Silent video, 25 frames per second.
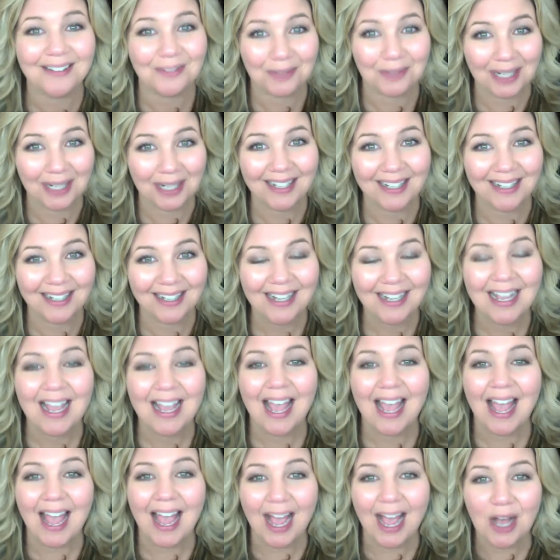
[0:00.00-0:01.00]
Right?
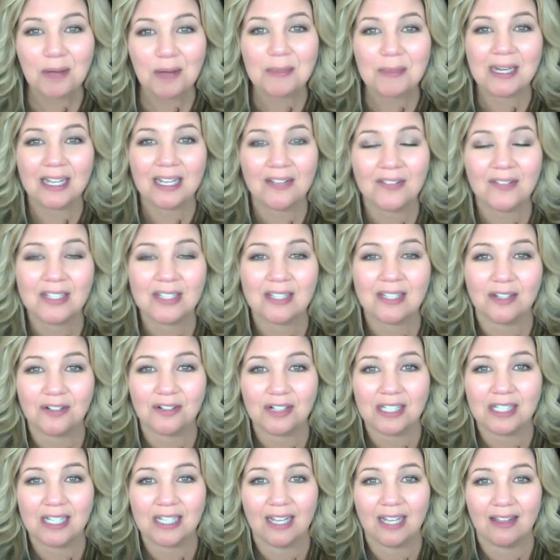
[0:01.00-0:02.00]
How many of us
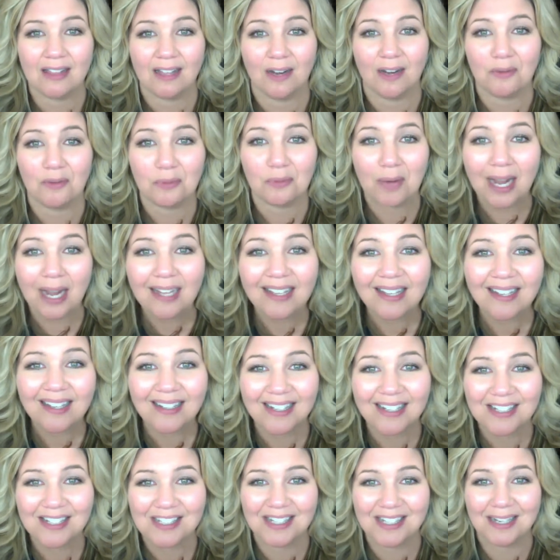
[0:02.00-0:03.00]
understand that?
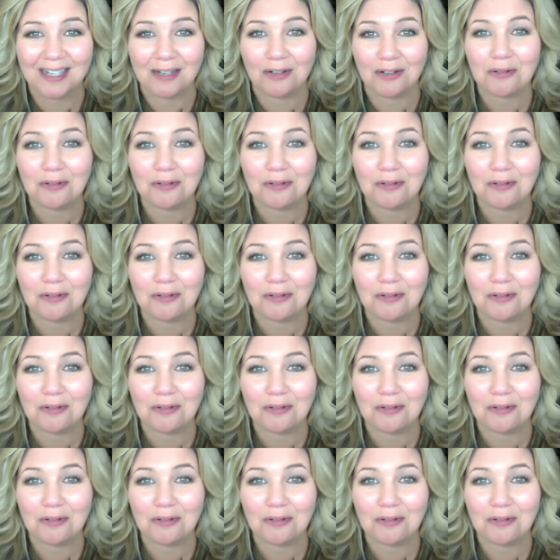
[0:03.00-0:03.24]
Recognition.